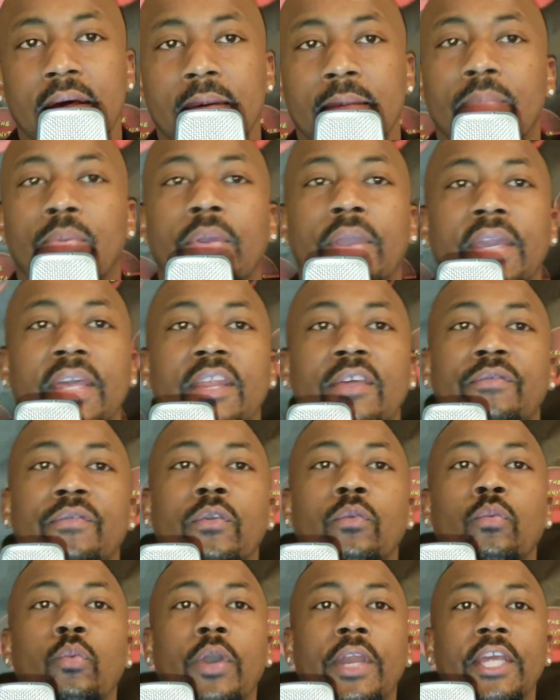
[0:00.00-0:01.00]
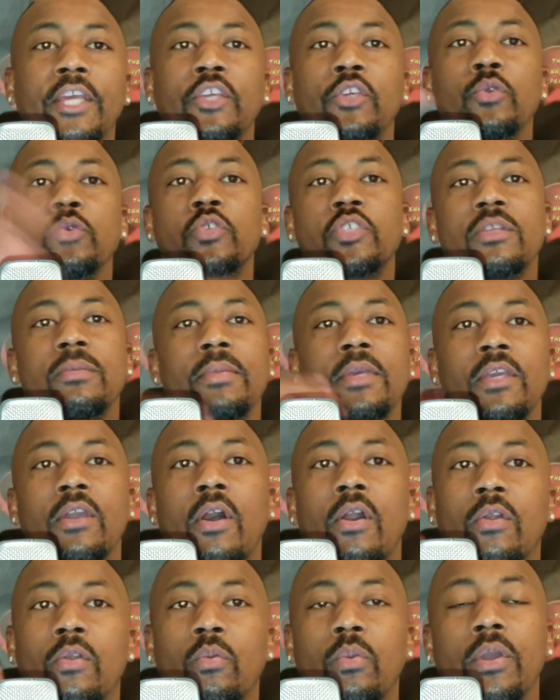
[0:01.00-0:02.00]
bringing it from what it used to be
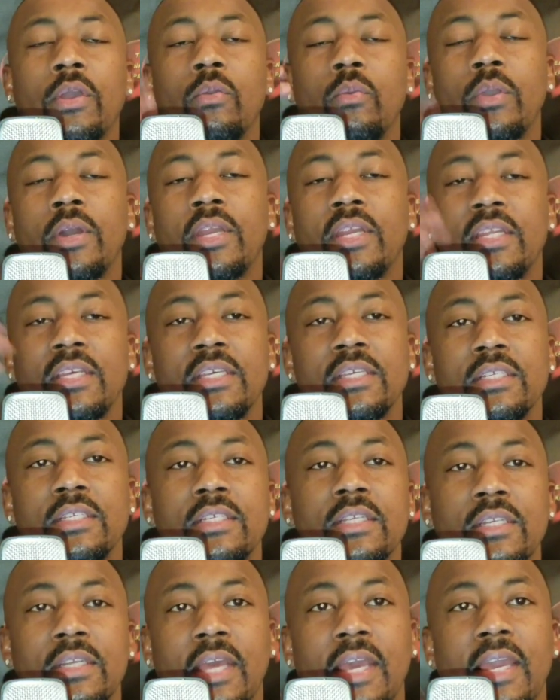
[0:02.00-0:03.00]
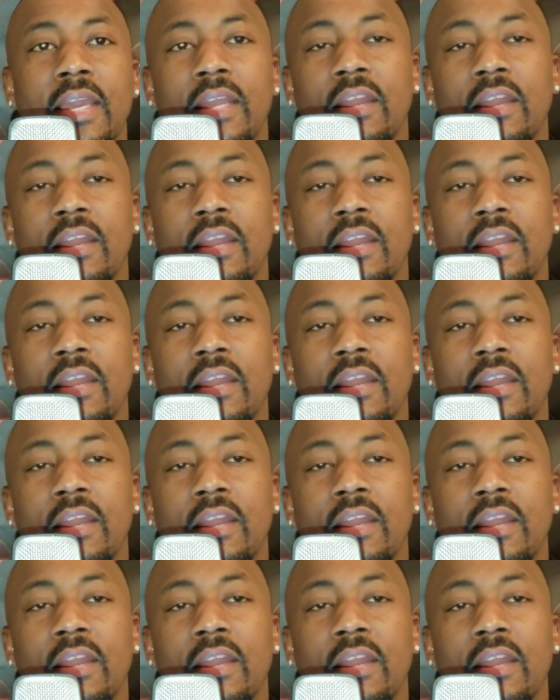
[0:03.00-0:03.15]
all the way what it is today,